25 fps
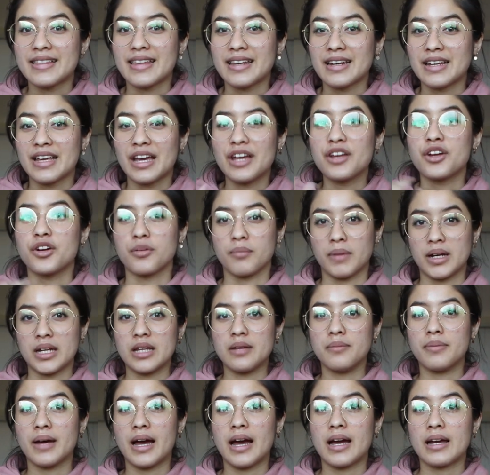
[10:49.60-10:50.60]
and then get your
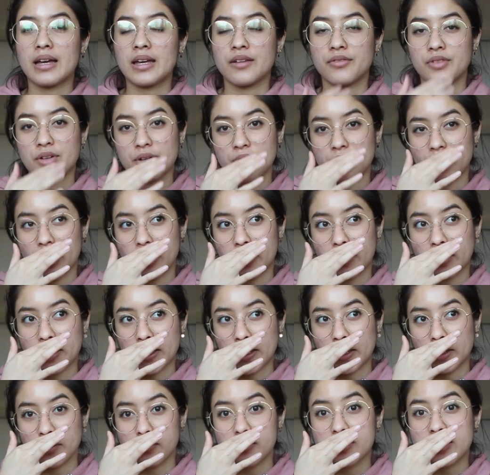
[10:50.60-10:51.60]
money back if you're not
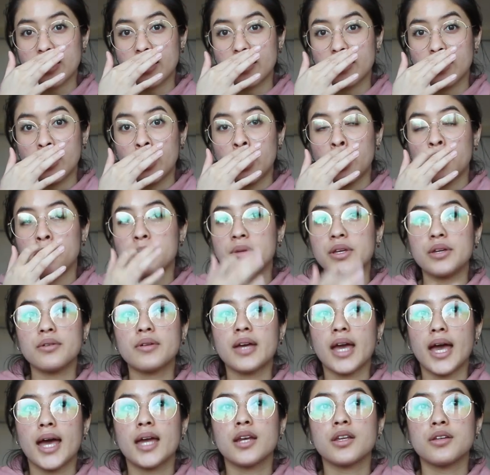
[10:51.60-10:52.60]
going to use it but you
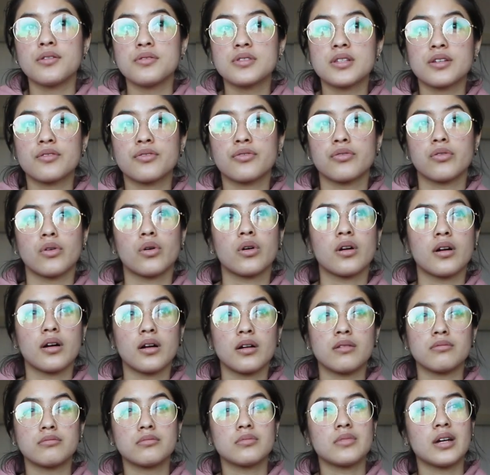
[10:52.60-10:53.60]
can use it
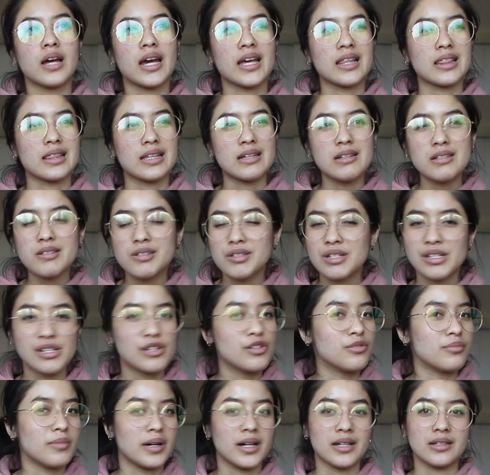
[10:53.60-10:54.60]
for at least
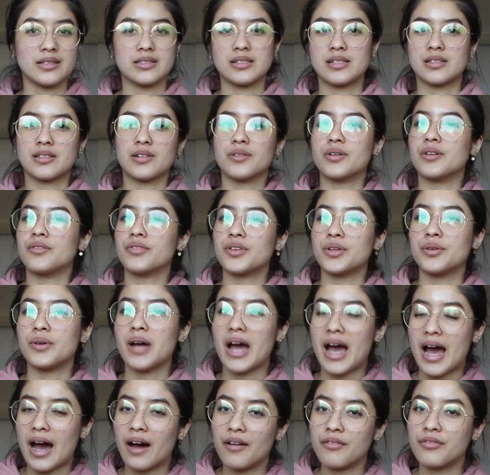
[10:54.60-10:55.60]
two months so if you
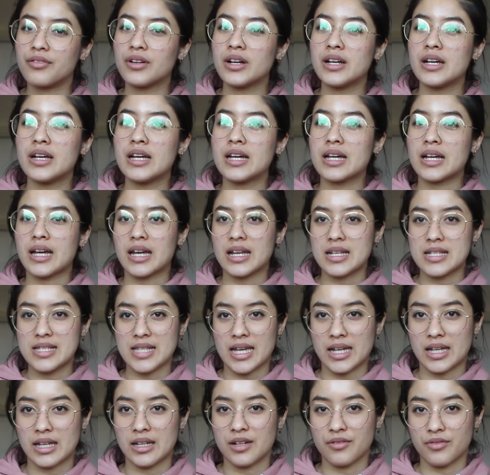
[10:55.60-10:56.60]
have
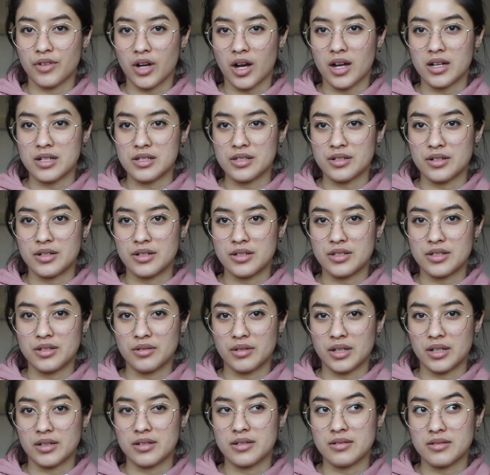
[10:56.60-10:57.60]
consecutive concerts
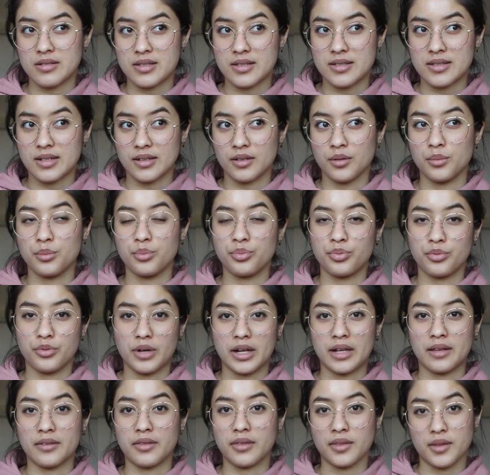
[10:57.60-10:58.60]
you can still
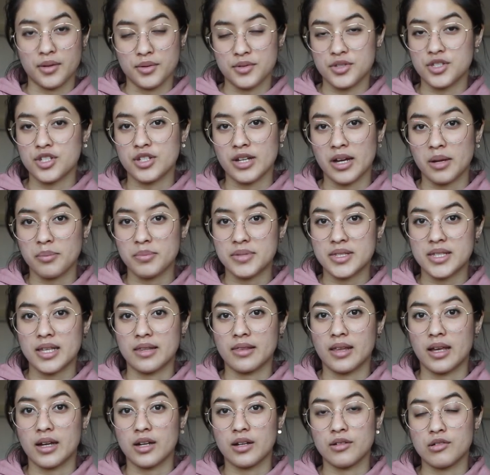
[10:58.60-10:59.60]
bring those chips
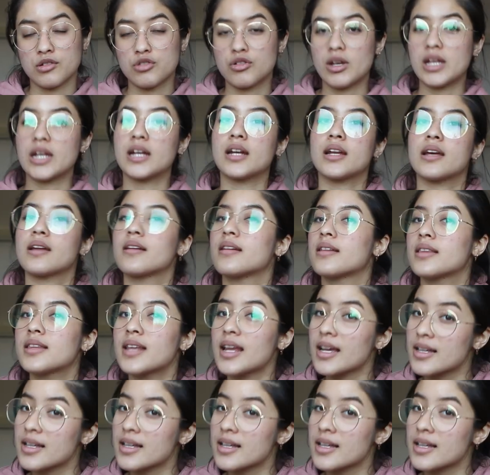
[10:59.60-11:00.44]
and then treat it in the